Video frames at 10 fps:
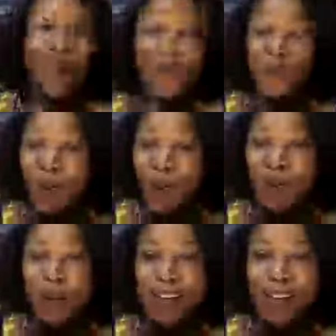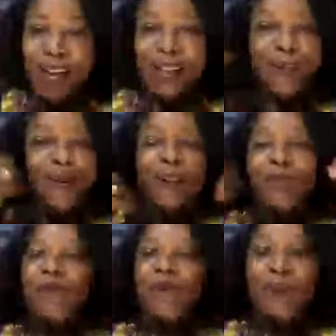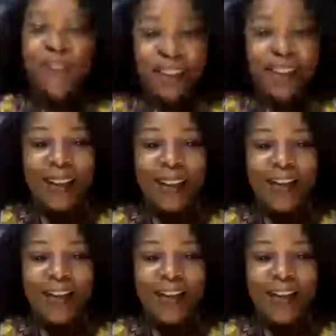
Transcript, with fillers: ongoing. So if you're here